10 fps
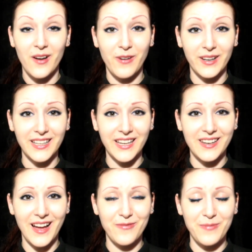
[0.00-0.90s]
Funnily
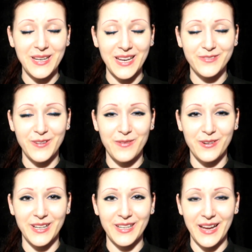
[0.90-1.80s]
enough, my next
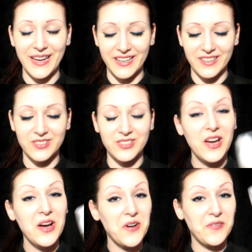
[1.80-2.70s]
favorite is
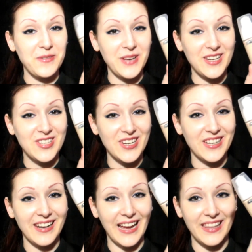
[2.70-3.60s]
a
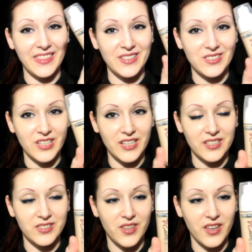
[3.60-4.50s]
foundation, and this
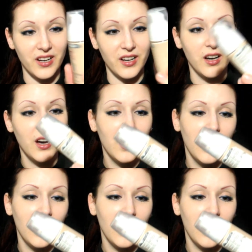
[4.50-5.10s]
is the